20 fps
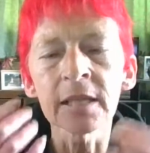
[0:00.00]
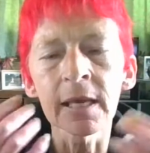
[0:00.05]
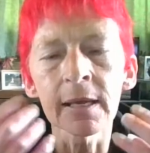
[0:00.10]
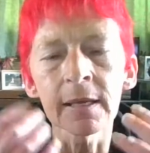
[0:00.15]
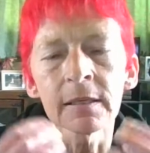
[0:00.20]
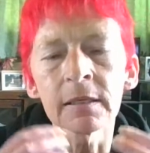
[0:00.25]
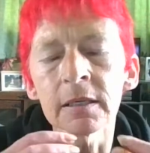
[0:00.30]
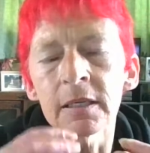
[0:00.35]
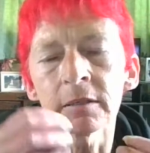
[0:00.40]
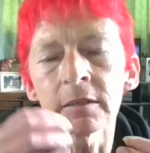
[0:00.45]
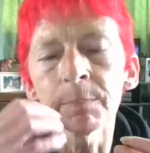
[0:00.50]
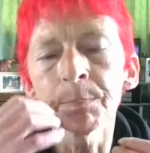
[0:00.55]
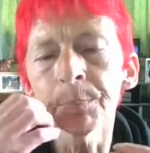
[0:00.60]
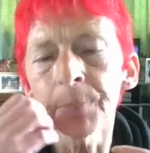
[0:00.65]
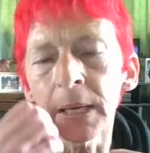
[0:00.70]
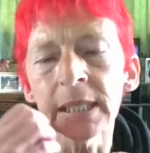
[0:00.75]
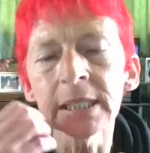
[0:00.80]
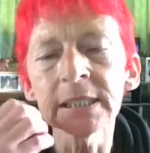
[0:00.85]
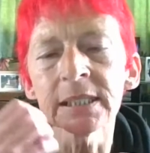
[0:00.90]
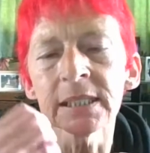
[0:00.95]
That, you know,
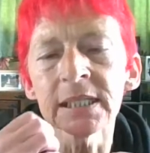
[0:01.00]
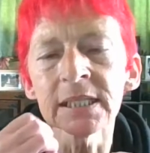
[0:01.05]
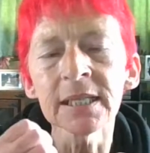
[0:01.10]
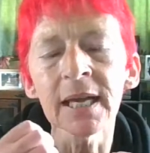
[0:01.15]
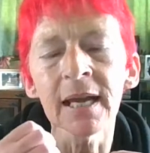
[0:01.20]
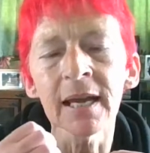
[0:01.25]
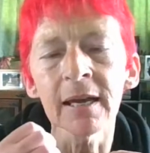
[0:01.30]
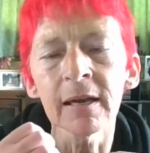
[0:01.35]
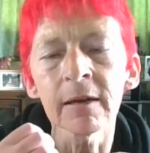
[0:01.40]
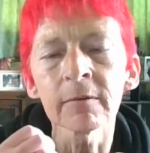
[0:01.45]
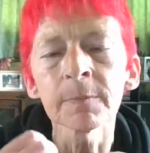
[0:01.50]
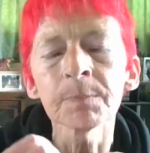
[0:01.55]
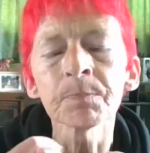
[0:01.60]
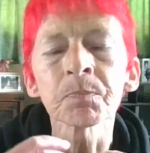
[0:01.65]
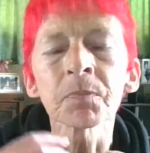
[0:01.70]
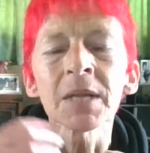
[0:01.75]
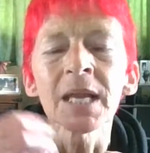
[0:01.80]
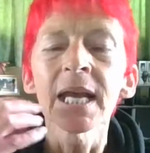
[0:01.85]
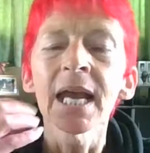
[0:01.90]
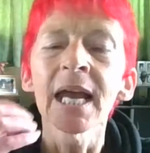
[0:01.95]
biting down
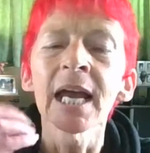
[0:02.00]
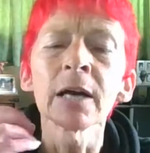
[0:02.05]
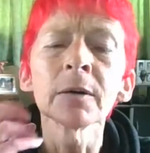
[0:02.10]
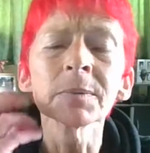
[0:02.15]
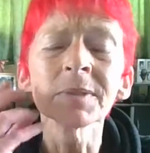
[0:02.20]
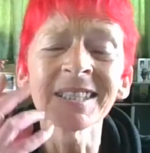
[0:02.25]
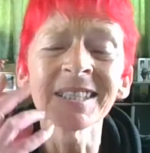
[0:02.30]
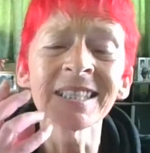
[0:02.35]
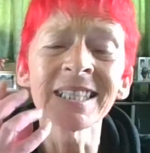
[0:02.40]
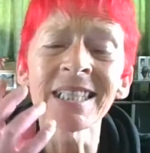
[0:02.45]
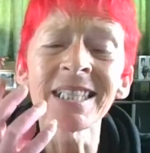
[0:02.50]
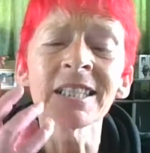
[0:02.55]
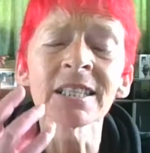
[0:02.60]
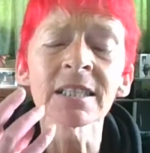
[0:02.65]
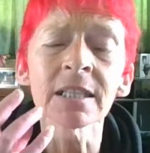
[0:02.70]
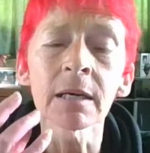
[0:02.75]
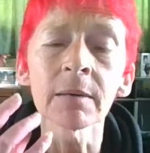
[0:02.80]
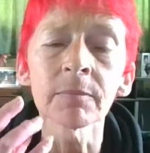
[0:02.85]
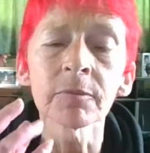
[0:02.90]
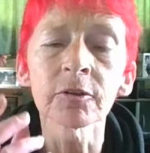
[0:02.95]
helps the teeth
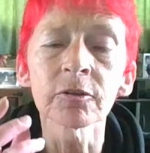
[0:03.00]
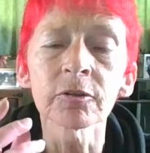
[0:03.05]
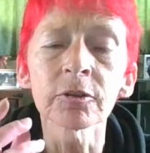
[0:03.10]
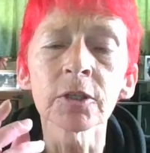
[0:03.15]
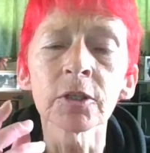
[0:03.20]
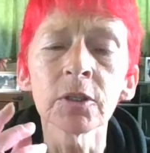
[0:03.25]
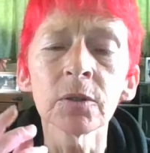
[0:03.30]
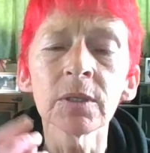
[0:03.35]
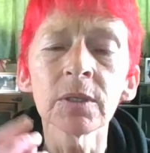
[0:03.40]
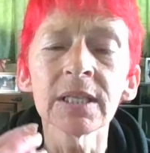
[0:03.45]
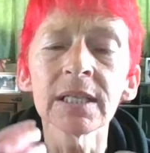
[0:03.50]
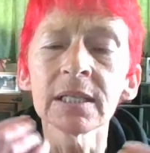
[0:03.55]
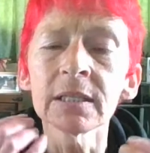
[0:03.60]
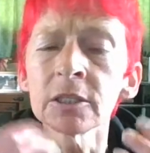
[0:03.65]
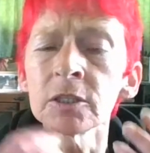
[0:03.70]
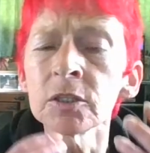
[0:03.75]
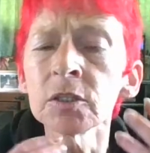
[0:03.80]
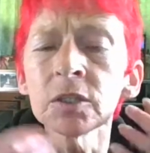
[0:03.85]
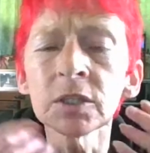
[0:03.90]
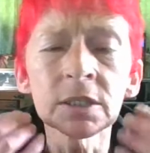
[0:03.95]
come through. It
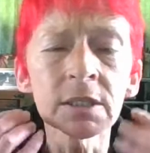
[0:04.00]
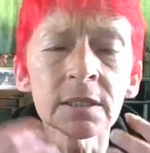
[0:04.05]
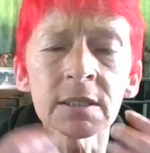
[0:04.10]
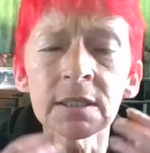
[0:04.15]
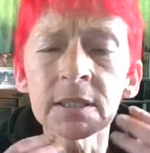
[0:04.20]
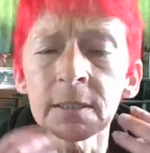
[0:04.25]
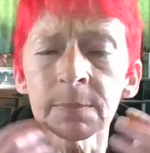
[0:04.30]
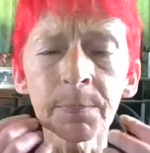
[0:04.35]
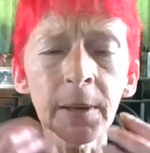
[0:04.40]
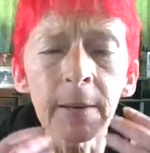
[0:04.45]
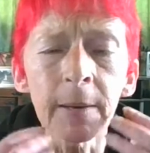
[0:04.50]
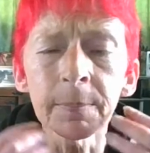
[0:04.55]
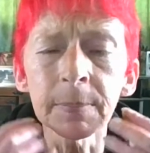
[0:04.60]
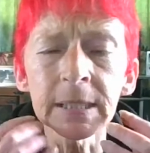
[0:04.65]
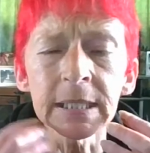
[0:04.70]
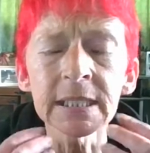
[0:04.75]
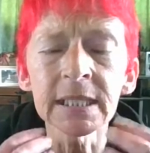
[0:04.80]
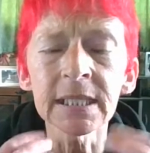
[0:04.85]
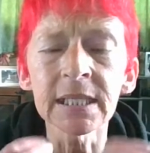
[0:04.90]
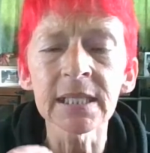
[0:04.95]
loosens the puppy
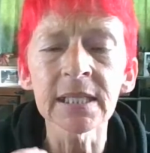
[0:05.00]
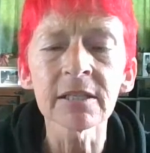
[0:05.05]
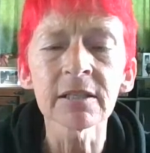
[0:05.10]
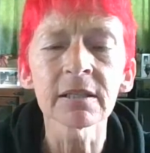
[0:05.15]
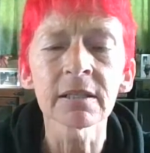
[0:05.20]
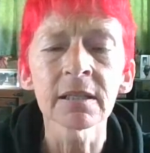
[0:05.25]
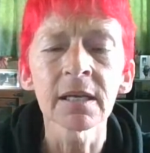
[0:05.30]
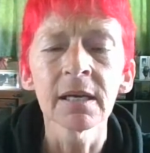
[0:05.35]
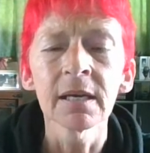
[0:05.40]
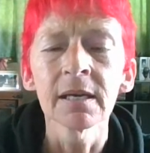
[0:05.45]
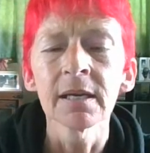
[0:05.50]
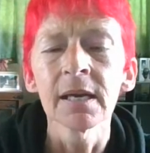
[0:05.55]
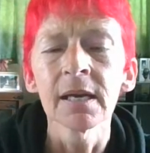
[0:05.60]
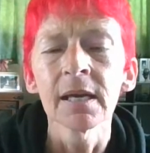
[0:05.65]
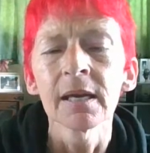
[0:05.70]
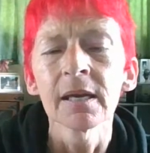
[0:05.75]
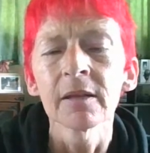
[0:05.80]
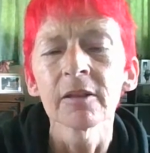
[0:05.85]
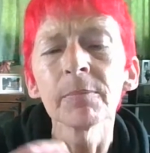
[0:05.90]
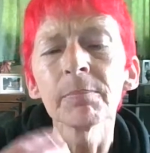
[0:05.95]
teeth,
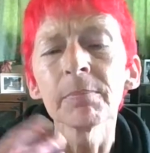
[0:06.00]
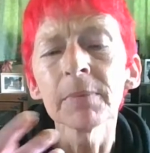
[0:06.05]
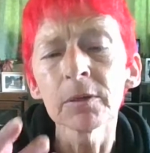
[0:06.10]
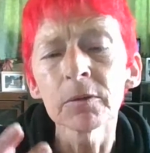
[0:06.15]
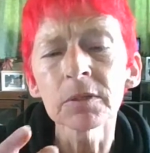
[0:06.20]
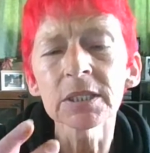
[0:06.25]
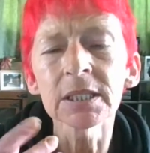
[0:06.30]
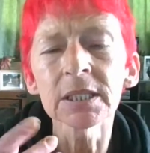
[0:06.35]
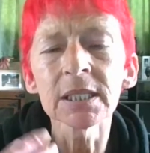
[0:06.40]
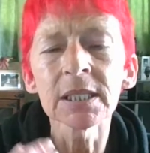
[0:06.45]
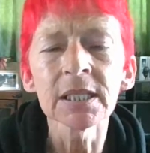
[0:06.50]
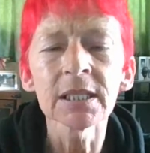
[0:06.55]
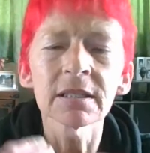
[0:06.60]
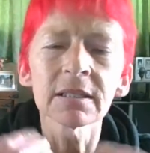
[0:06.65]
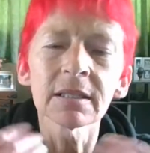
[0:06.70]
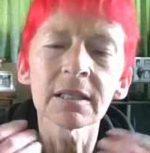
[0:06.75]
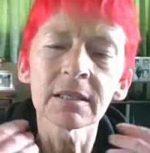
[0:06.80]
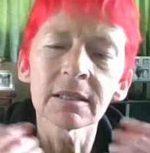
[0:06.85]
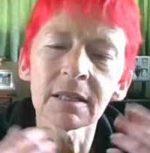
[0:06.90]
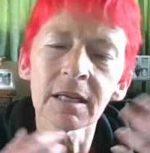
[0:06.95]
the milk teeth,
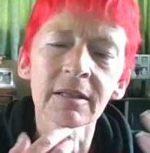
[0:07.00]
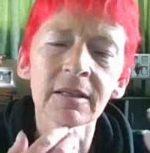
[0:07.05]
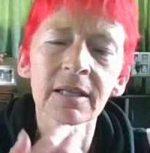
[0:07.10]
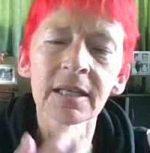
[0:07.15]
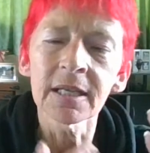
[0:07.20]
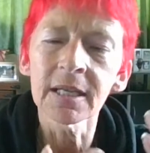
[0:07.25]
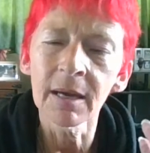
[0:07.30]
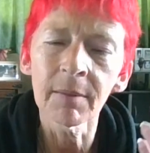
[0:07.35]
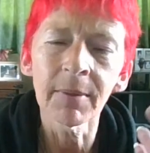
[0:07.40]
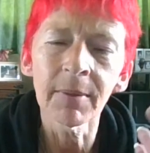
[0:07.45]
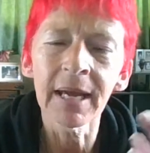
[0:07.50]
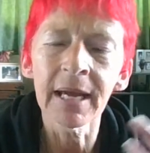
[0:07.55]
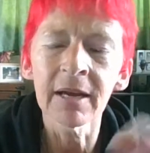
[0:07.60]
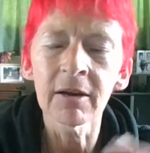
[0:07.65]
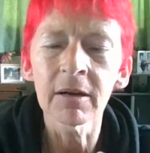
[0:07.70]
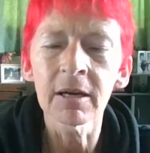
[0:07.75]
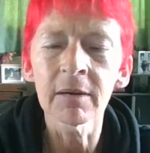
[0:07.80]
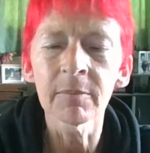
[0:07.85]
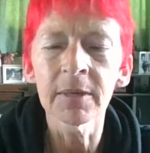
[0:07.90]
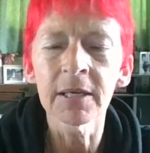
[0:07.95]
and they come
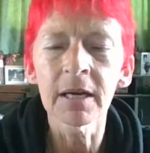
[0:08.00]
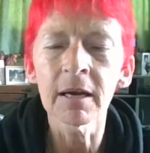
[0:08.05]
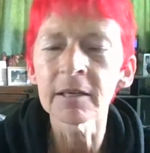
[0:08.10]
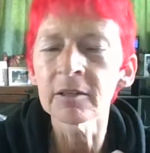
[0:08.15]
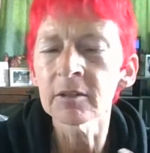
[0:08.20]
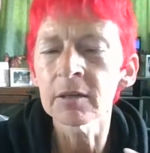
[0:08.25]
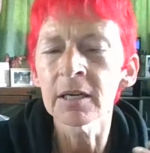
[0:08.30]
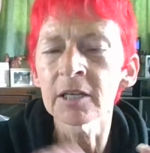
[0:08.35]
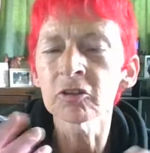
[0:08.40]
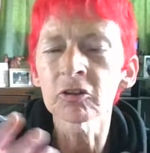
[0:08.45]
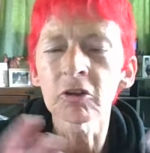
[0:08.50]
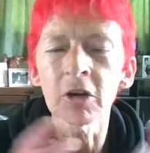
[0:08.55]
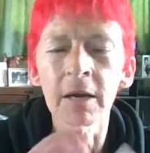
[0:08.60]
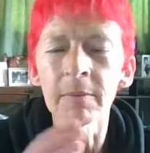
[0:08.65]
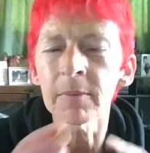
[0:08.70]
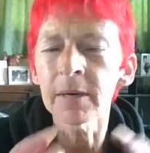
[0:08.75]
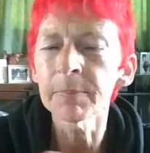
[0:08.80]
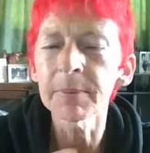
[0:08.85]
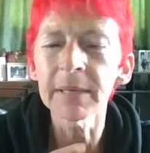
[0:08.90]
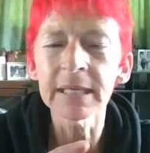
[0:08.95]
out. I mean, I try
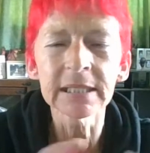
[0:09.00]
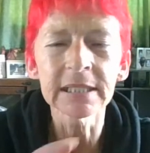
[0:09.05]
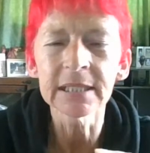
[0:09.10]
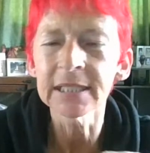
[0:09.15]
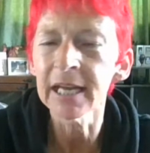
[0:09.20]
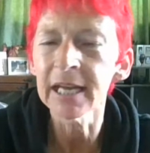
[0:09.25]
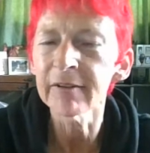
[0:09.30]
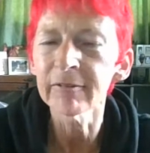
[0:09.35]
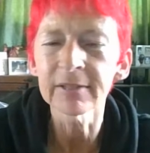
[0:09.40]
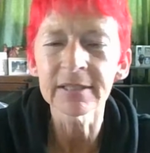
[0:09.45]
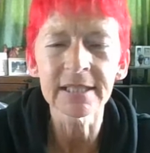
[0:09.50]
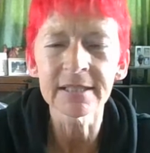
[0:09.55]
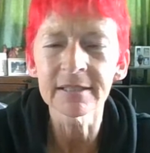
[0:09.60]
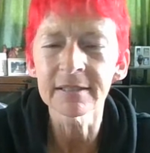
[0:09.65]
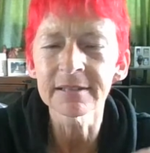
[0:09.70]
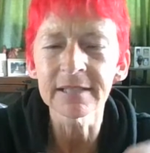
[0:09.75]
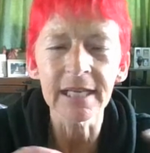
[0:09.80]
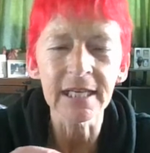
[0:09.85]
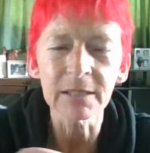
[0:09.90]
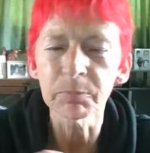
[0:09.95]
my best to
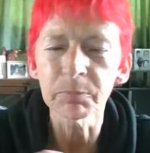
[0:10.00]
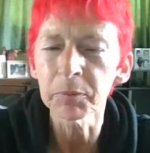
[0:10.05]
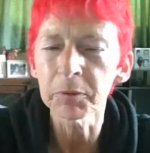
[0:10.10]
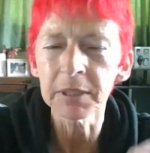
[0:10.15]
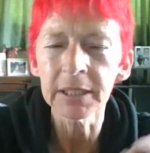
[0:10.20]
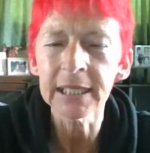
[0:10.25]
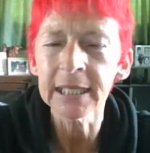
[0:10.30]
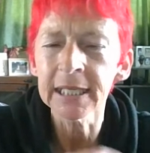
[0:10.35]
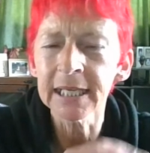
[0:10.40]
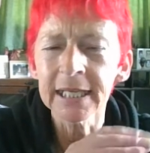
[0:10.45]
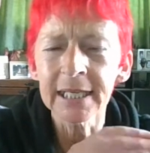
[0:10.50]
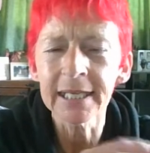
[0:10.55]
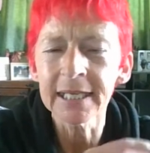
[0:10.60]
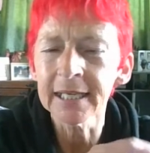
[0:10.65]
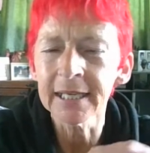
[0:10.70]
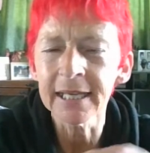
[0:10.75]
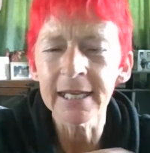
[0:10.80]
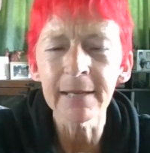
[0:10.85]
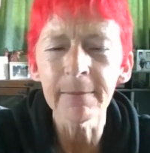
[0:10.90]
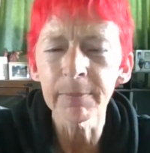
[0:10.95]
desperately
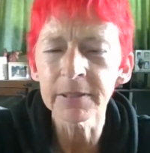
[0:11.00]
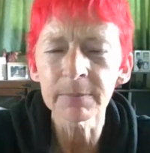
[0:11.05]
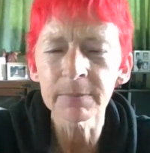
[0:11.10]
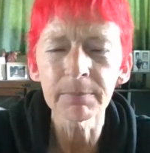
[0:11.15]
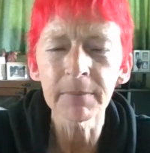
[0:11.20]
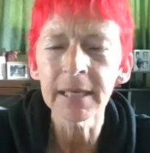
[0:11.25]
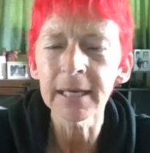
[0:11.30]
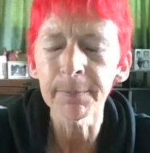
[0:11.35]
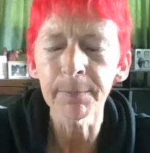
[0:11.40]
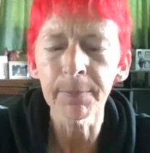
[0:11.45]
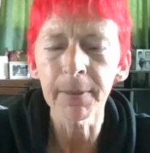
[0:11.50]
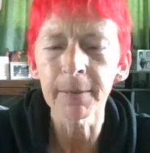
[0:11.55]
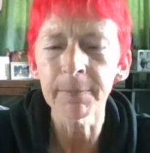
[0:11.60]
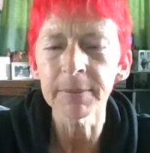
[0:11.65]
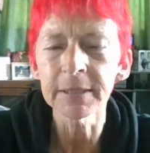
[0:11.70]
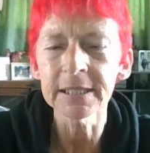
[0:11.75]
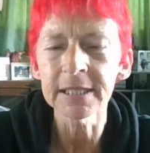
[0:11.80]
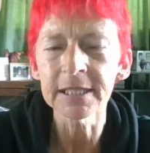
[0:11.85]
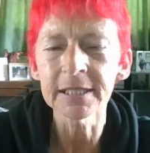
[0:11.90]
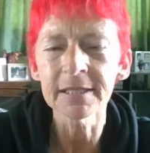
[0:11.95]
keep as many puppy
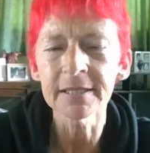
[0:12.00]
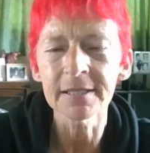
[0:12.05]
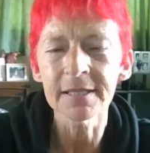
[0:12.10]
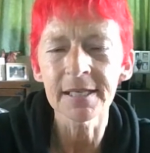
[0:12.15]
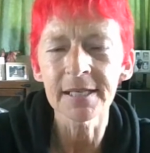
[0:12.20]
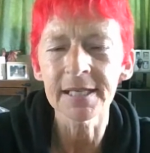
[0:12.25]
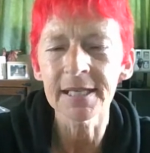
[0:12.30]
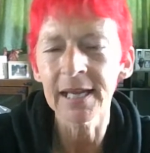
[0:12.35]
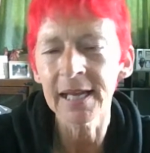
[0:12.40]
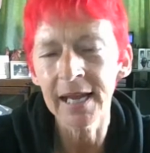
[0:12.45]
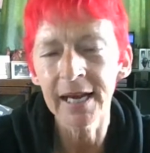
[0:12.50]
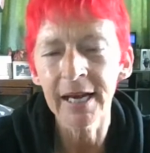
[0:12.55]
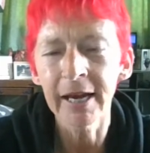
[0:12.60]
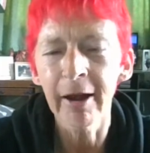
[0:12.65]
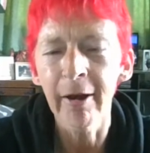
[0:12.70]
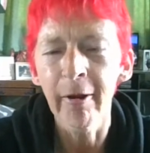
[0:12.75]
teeth as I can.